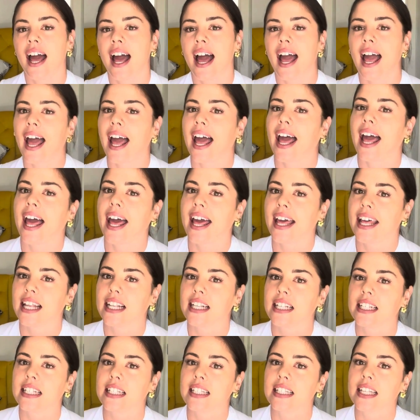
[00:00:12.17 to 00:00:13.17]

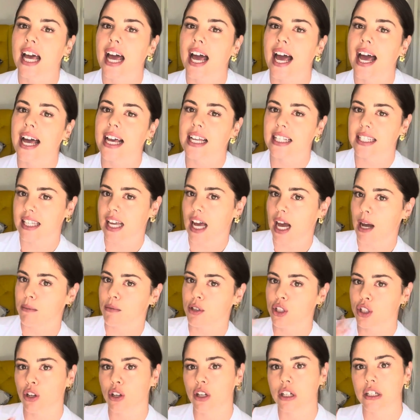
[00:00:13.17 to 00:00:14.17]
and as I'm
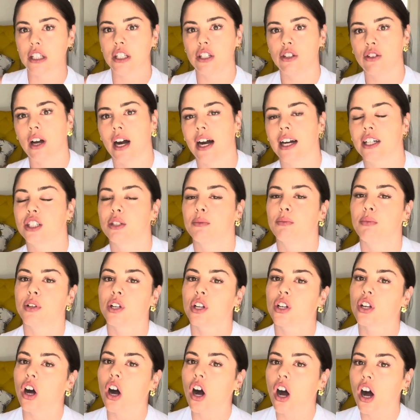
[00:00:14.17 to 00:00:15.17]
showing you how to put
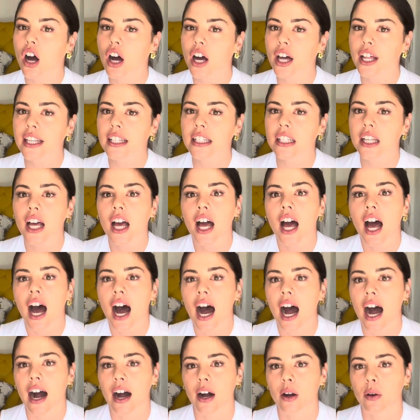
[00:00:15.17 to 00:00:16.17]
it on,
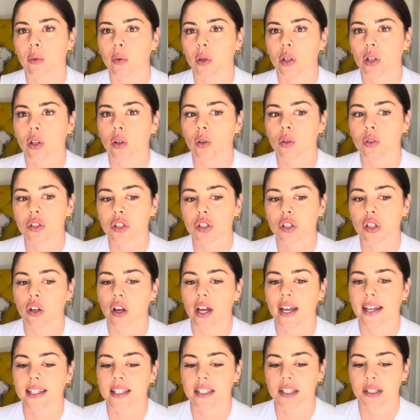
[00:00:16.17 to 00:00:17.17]
I will also
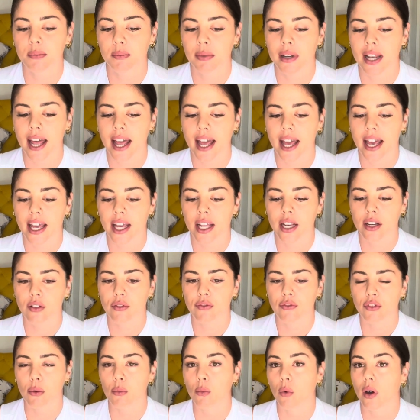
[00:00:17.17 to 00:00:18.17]
explain
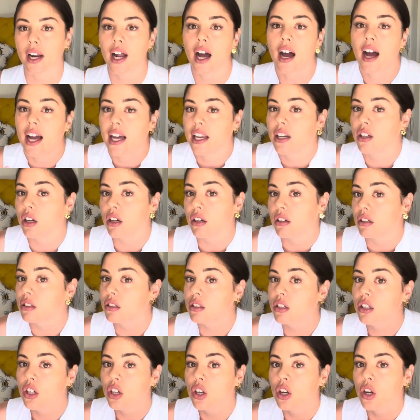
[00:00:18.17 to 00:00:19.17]
from what I know
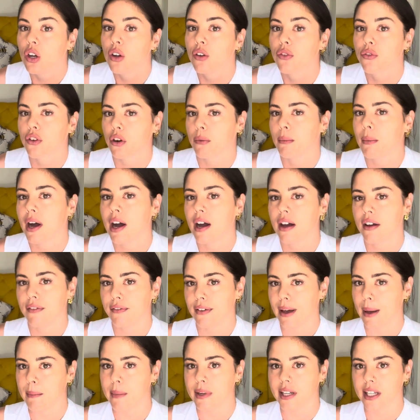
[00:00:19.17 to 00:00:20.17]
from my
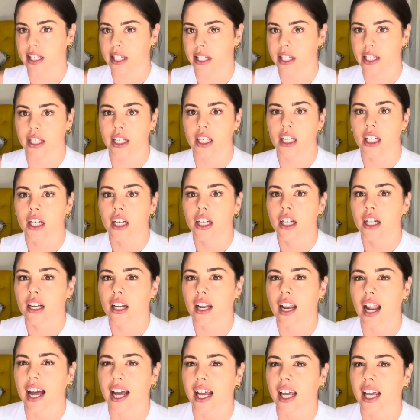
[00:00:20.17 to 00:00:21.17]
family,
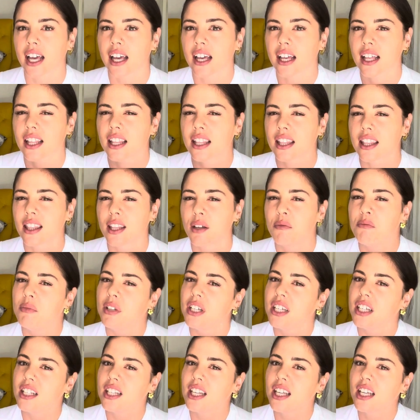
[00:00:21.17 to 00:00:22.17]
like the
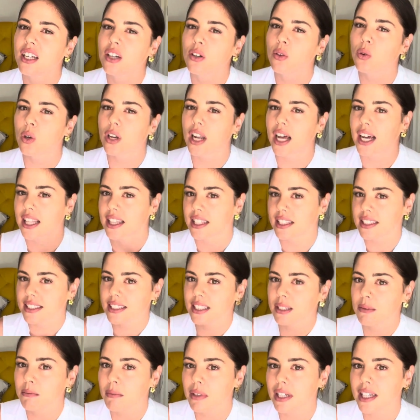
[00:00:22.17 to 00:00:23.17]
meaning or like the
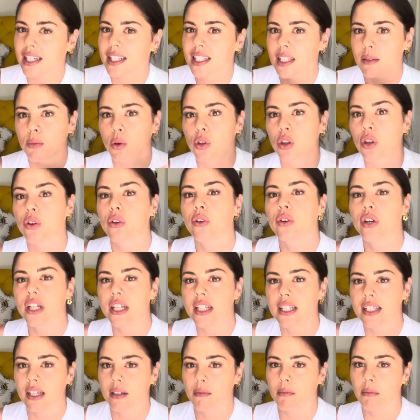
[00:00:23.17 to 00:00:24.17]
symbolism or the
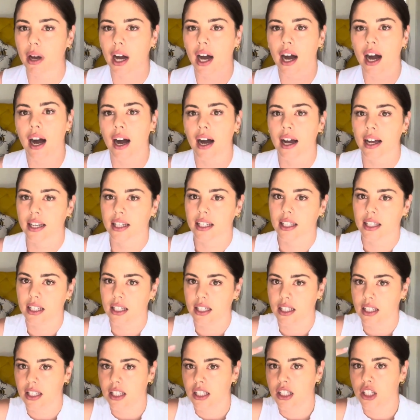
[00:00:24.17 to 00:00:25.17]
reason behind
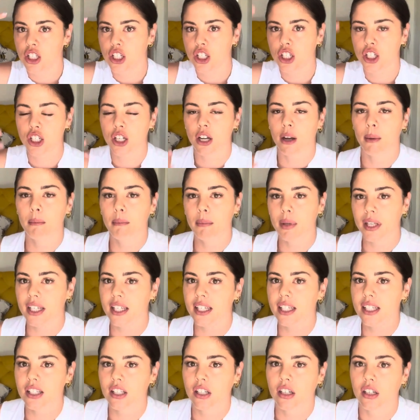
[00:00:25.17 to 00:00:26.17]
each
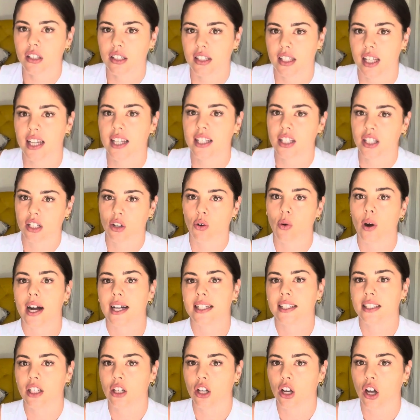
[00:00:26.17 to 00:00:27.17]
piece, because there is
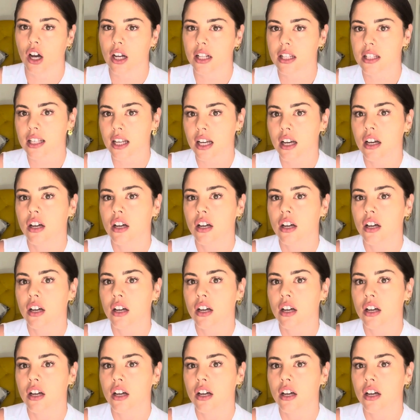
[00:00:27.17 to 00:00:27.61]
quite a lot